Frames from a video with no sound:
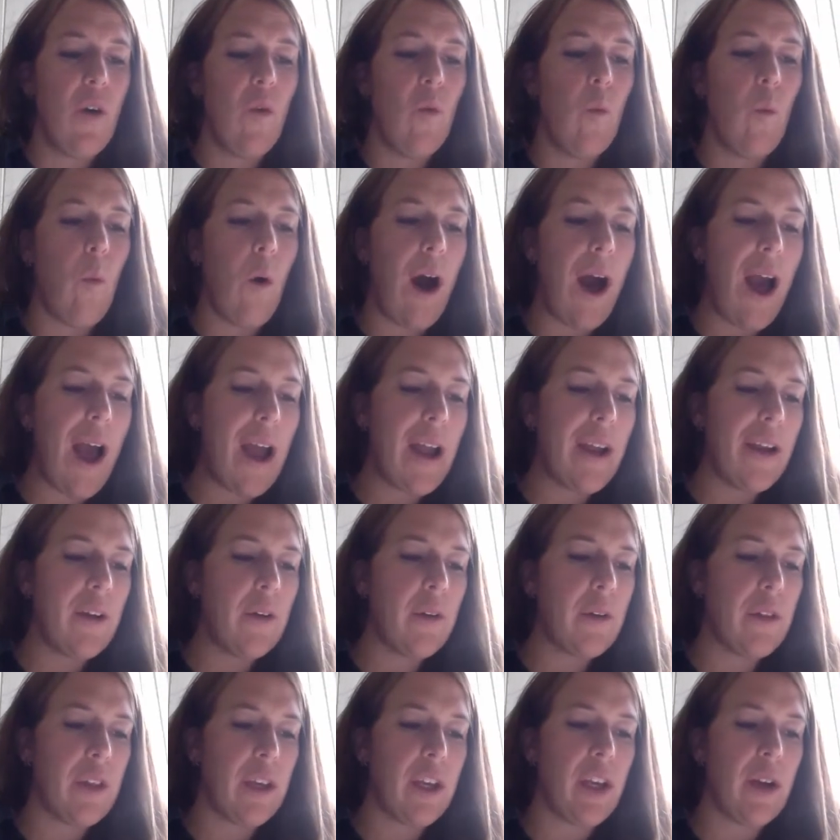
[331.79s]
why
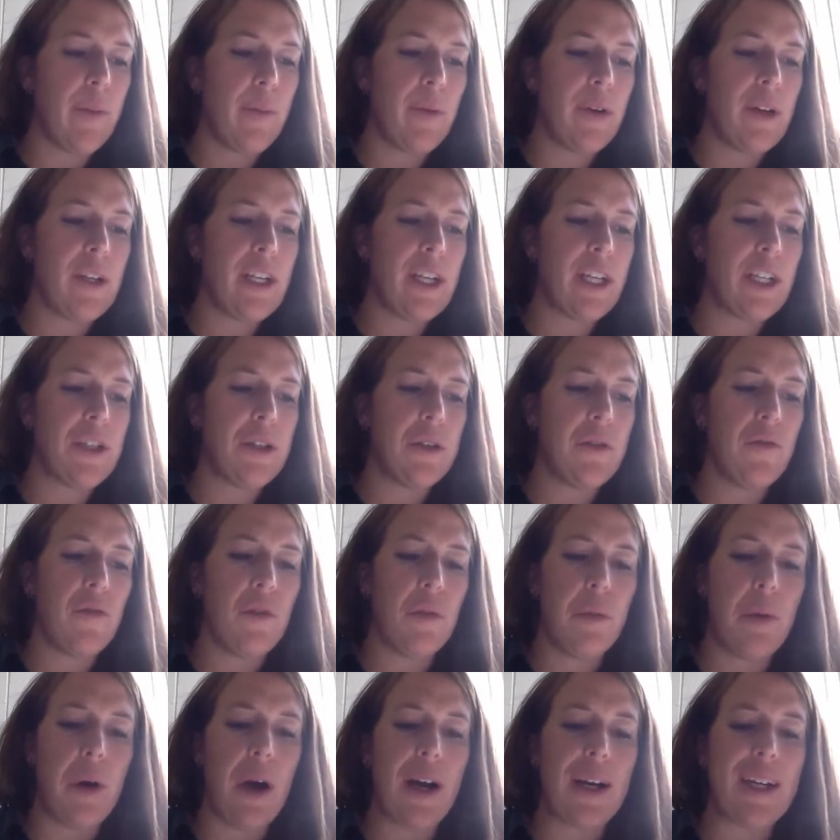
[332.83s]
you think your prediction
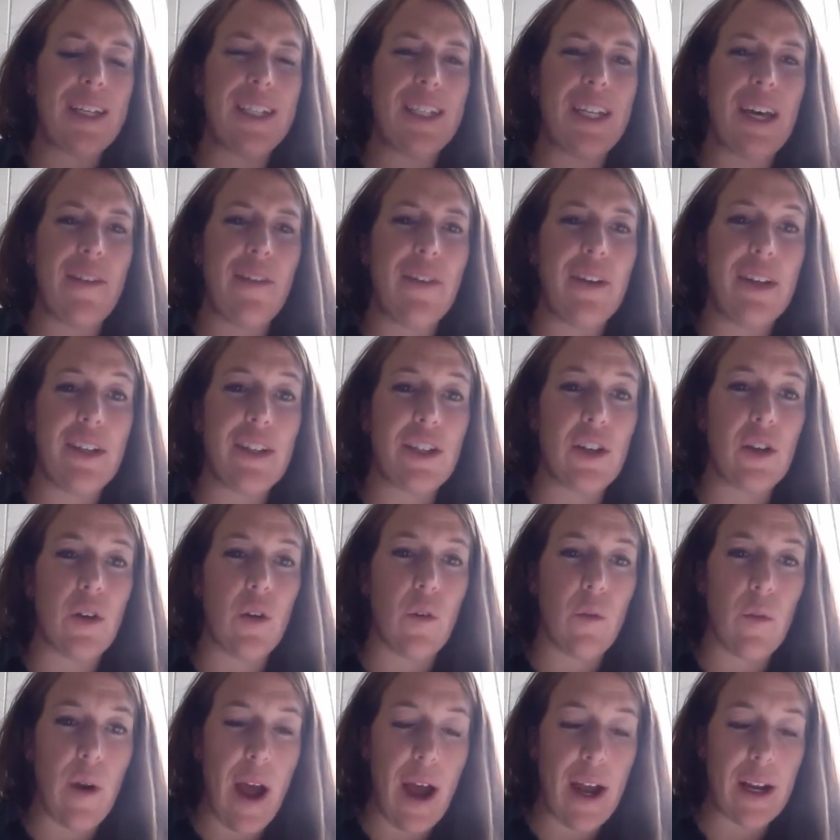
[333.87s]
for box 7 is
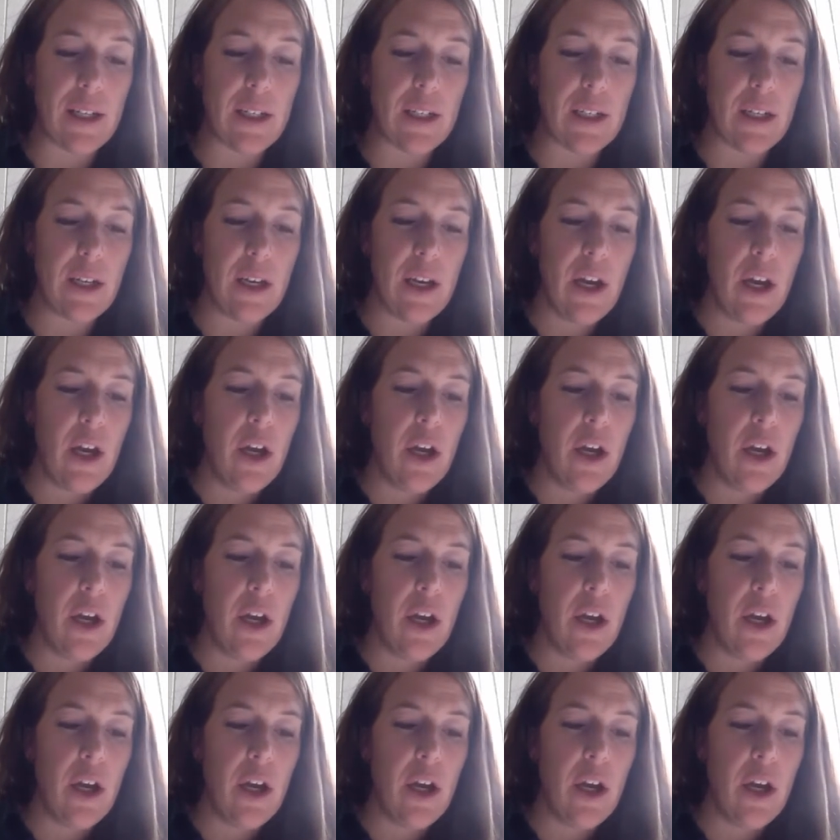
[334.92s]
correct.